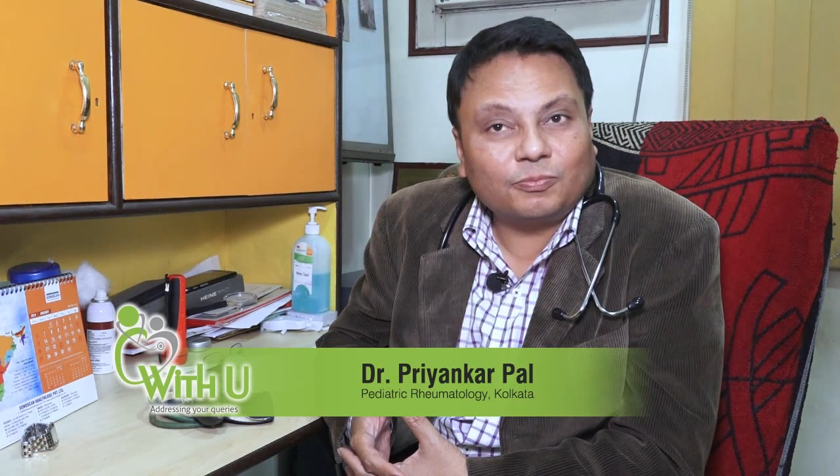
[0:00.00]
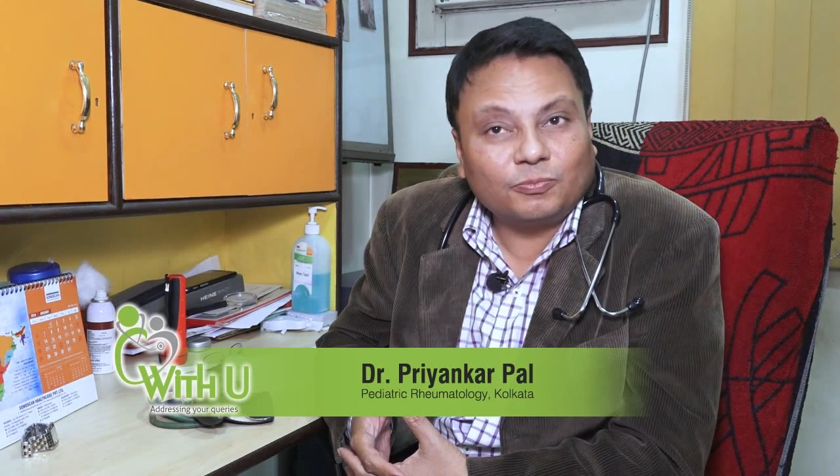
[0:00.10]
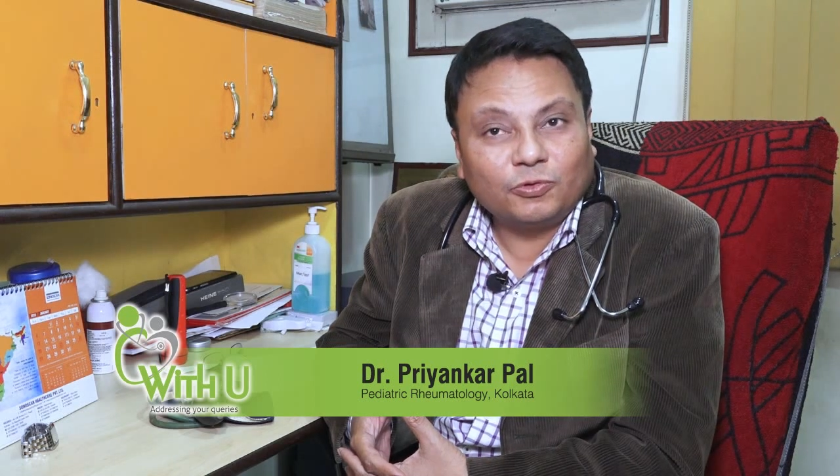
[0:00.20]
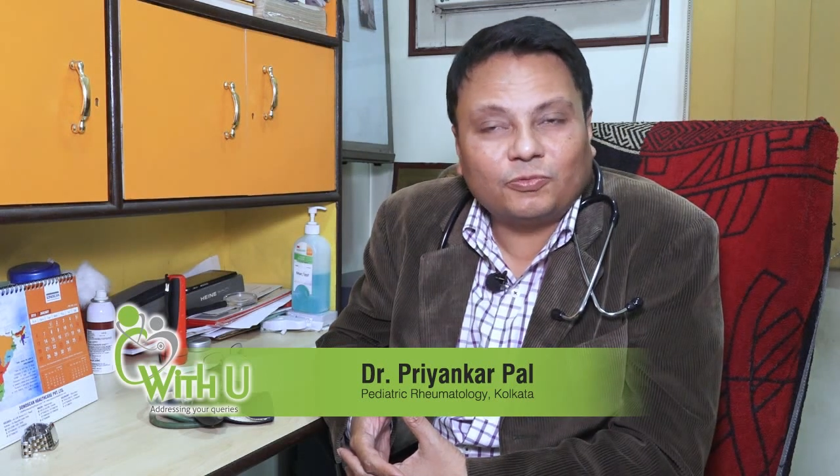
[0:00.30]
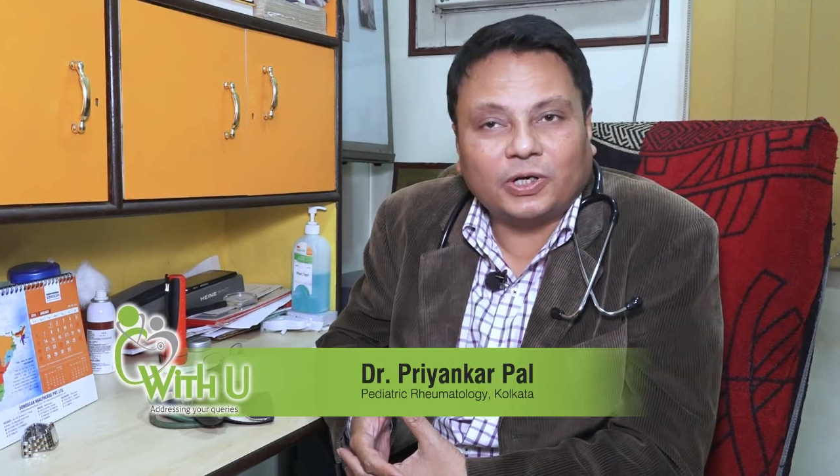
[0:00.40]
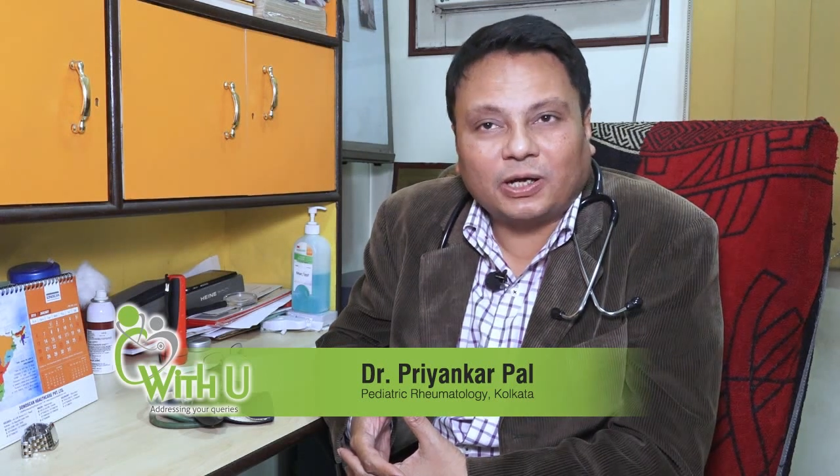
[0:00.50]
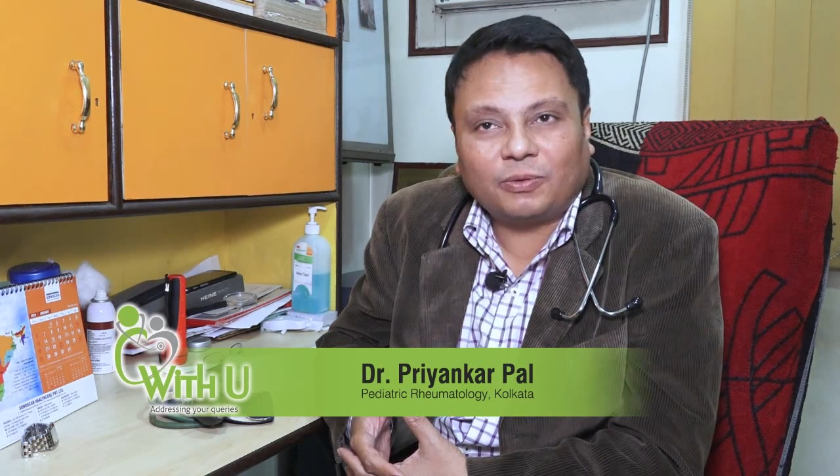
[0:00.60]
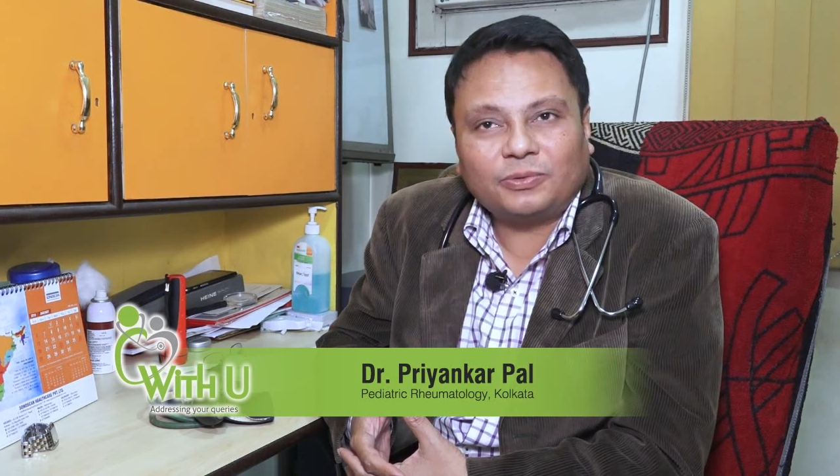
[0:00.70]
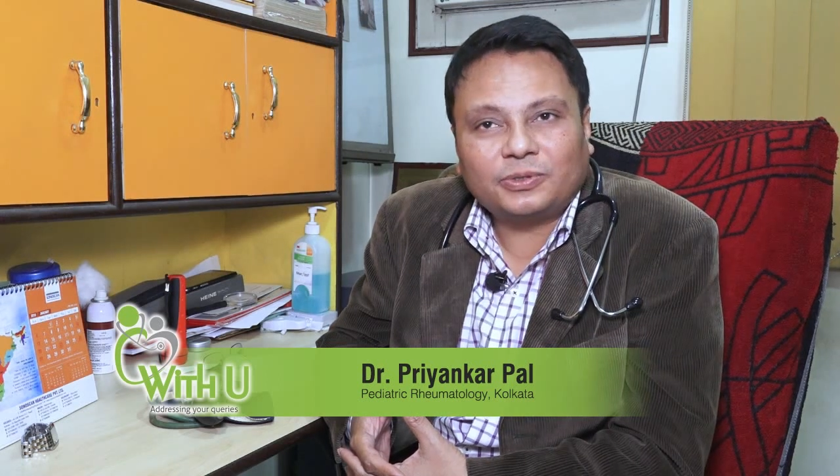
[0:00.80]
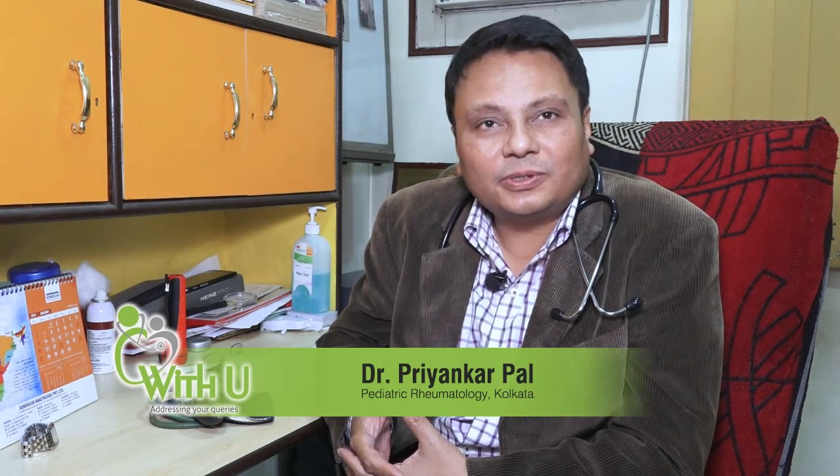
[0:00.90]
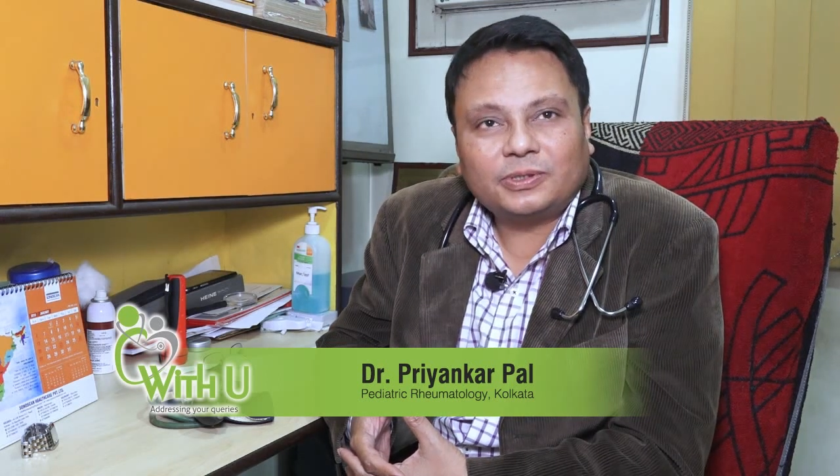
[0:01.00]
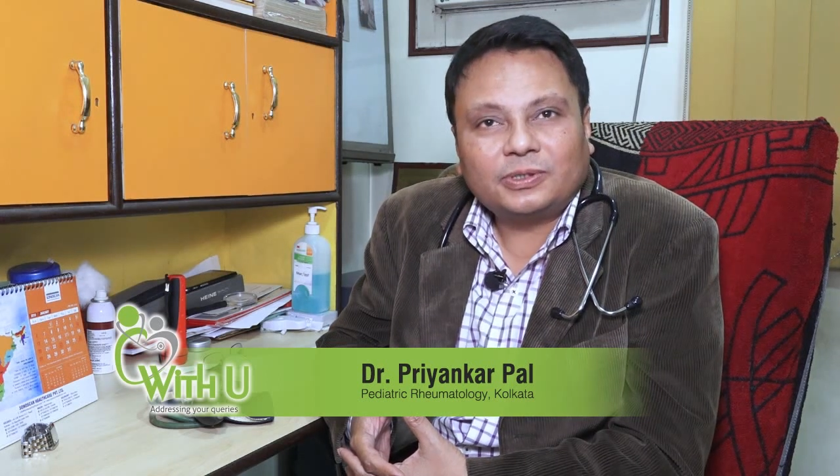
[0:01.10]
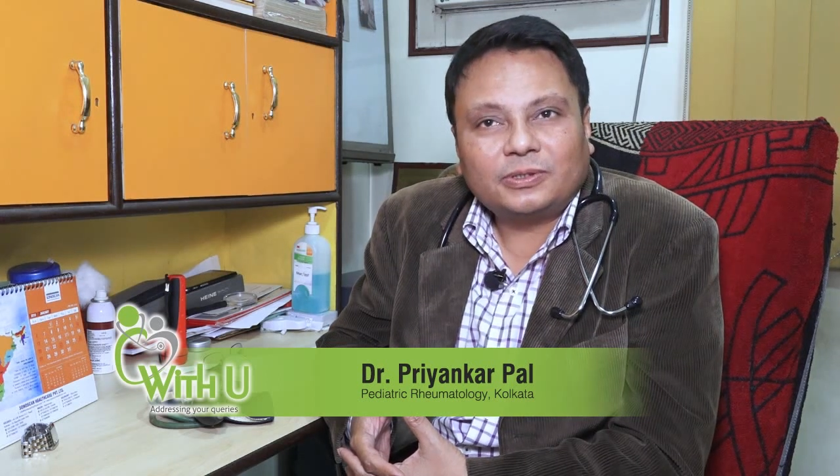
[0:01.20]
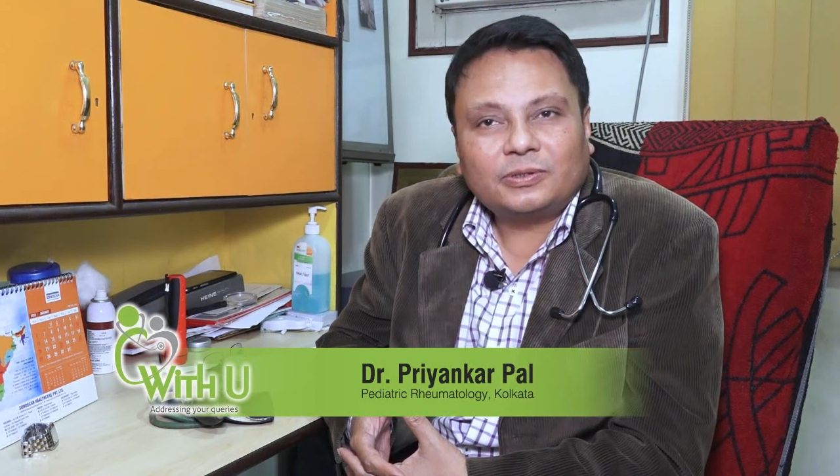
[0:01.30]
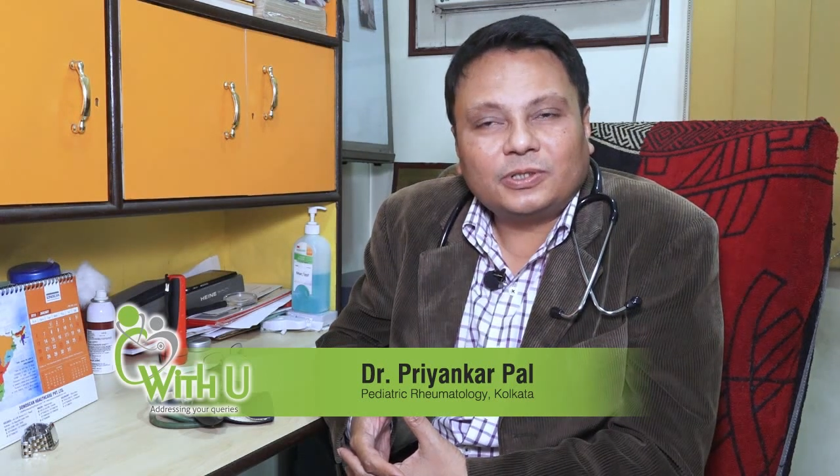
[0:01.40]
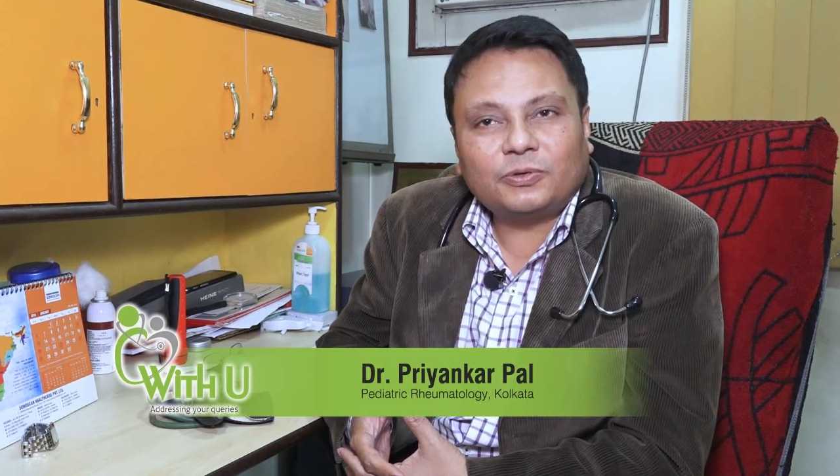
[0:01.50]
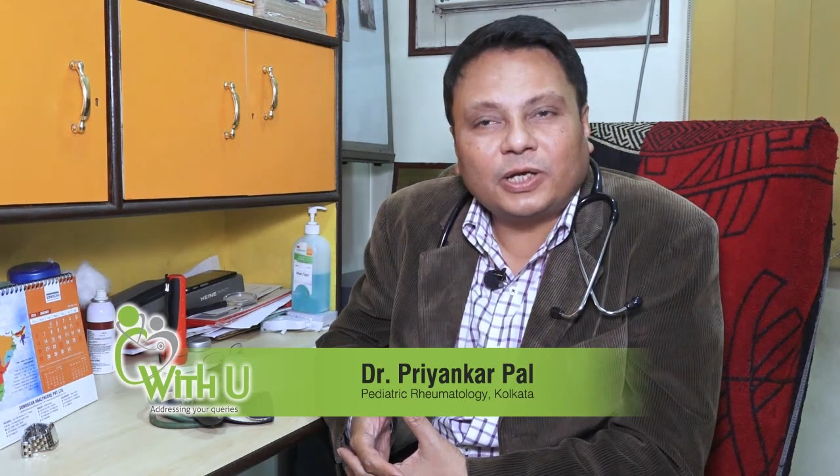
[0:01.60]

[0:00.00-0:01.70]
move around, you